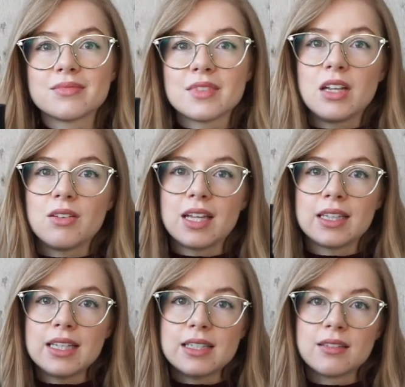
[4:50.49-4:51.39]
Look like
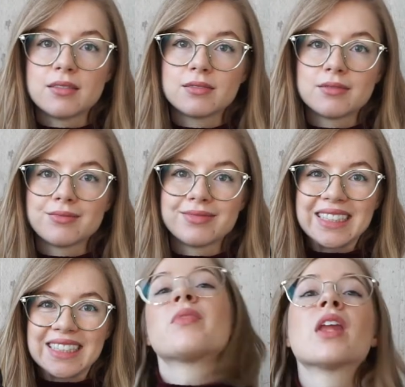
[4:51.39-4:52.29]
this.
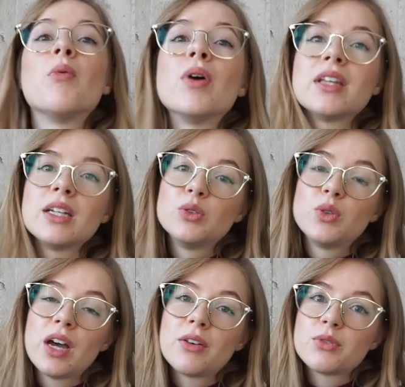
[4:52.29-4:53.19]
What I do
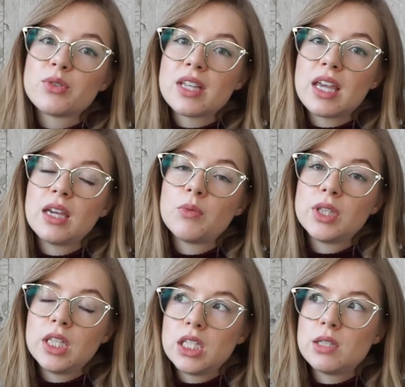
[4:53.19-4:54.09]
have to say with
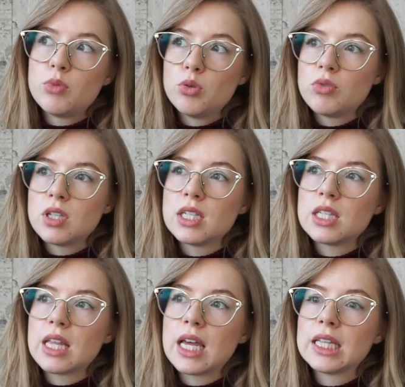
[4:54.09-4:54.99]
these boots is
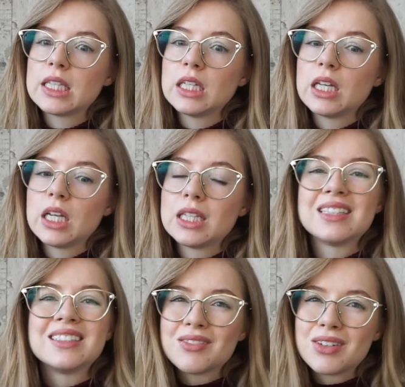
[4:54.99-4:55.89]
that
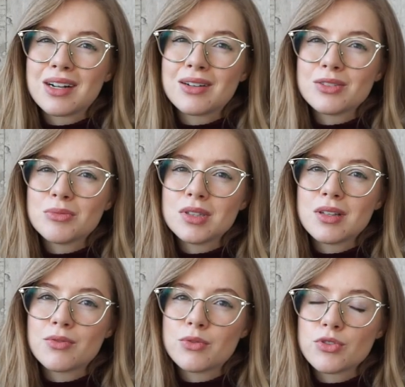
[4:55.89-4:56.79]
they're not very comfortable,
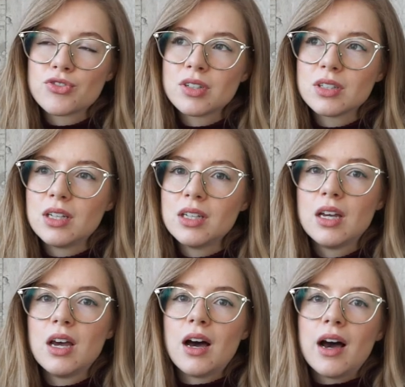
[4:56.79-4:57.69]
unfortunately.
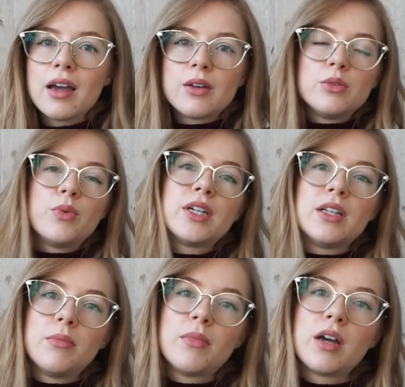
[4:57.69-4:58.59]
I could wear
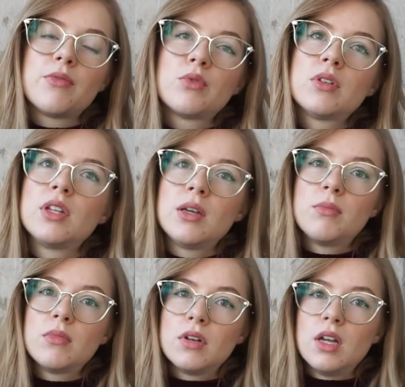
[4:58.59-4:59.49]
them. I've worn
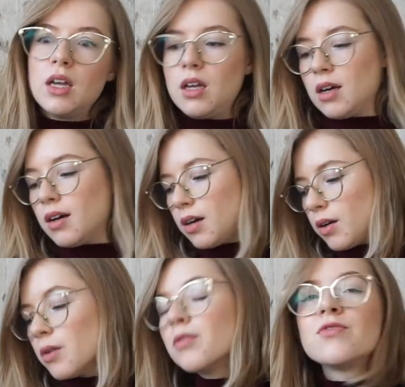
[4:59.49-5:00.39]
them
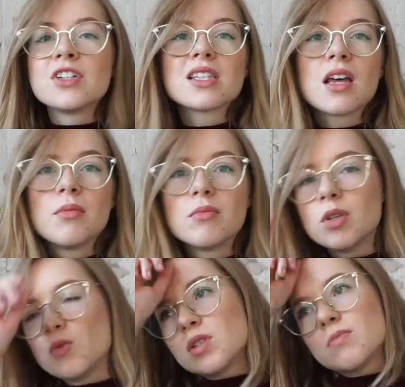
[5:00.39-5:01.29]
First time
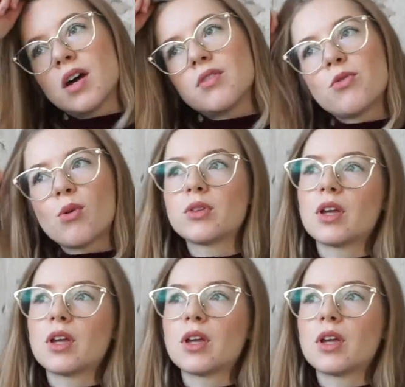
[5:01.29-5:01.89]
it was my fault.